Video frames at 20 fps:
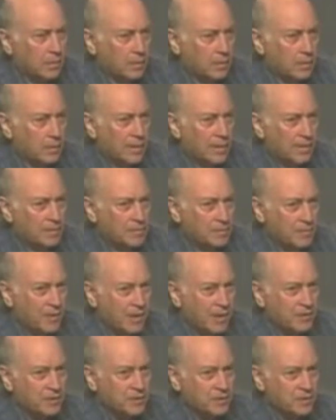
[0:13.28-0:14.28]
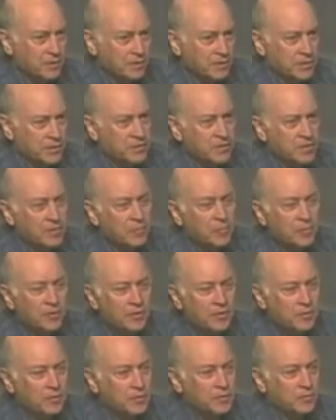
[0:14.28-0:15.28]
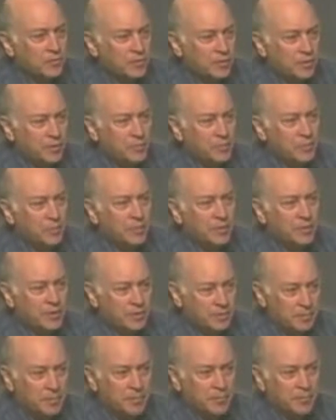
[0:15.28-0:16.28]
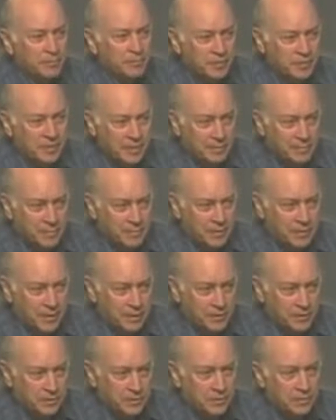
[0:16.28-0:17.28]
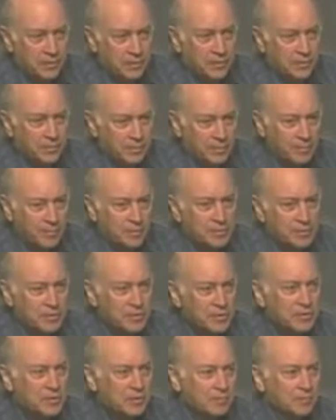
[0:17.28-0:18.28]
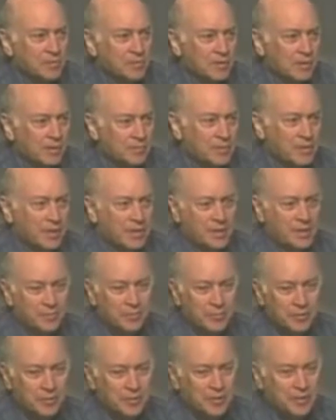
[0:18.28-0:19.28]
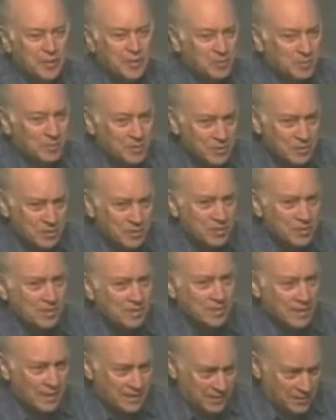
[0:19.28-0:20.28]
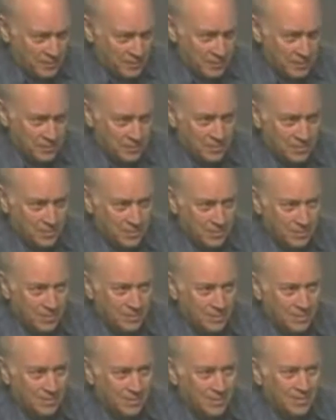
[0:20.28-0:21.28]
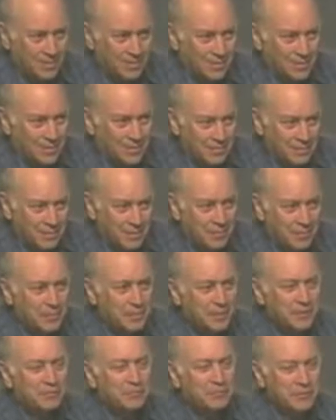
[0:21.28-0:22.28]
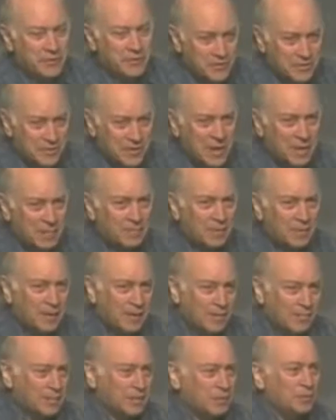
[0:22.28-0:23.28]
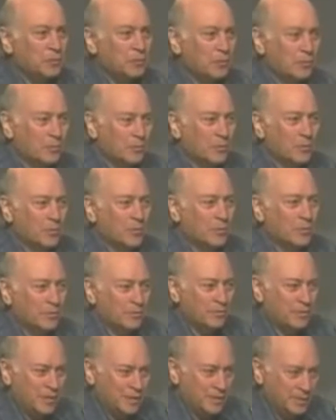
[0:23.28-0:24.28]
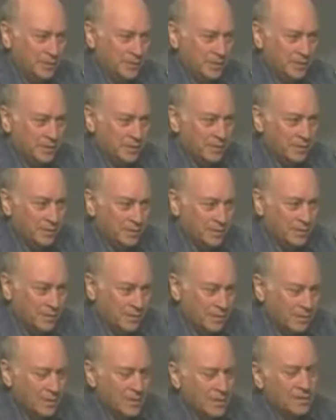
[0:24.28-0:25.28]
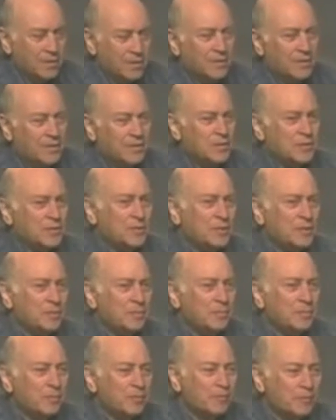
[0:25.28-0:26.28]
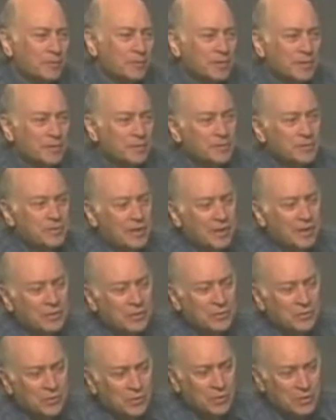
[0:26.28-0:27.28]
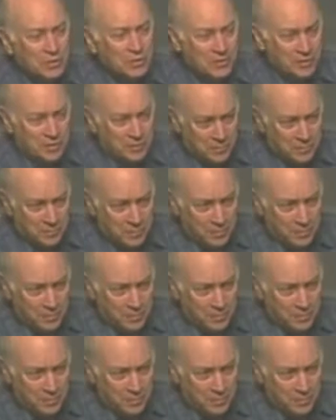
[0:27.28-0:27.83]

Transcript: abstraction in the same way that streams were an imperfect abstraction. Remember we said sometimes you had to put in explicit delays, right? And we could fix that by having a normal order evaluator. This is an imperfect abstraction also.